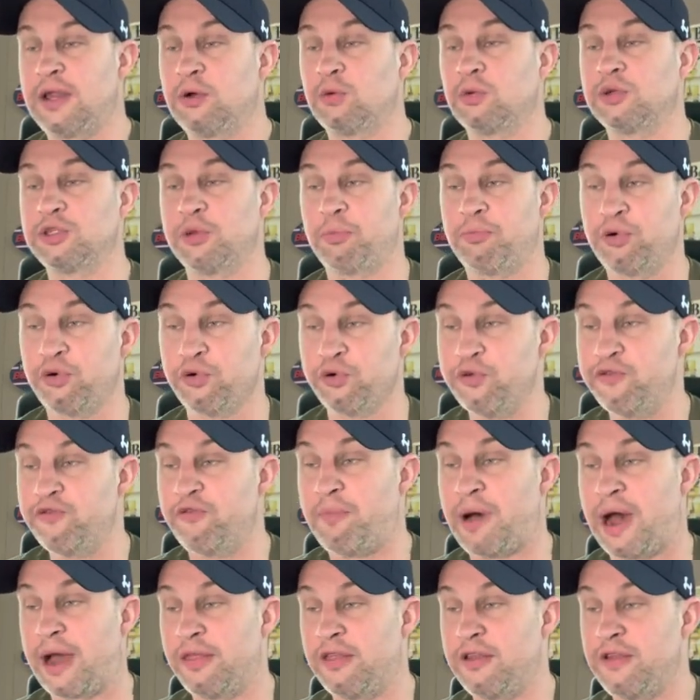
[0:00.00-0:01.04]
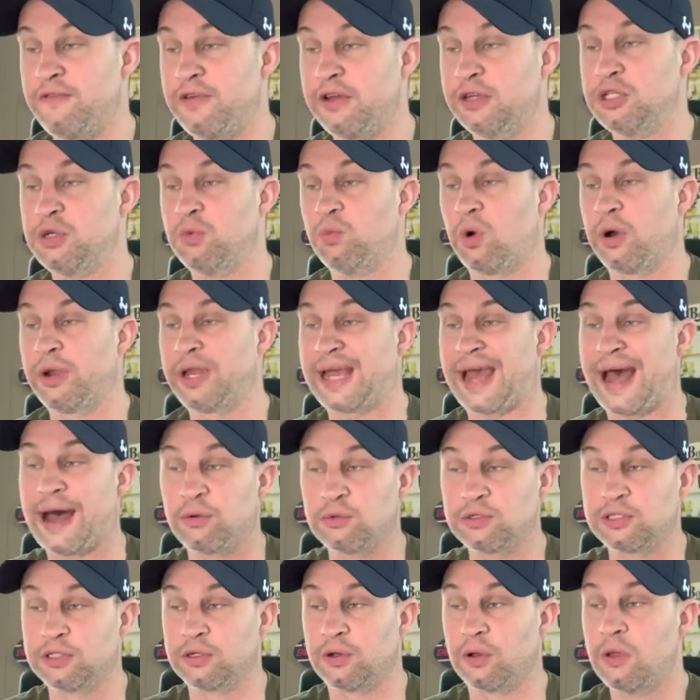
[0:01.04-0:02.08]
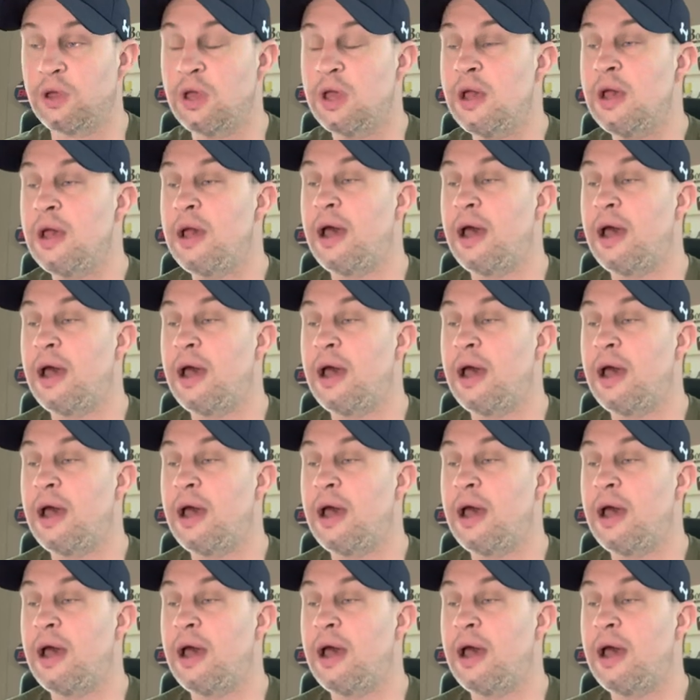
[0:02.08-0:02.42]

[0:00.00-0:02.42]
It was approved by the Division I Council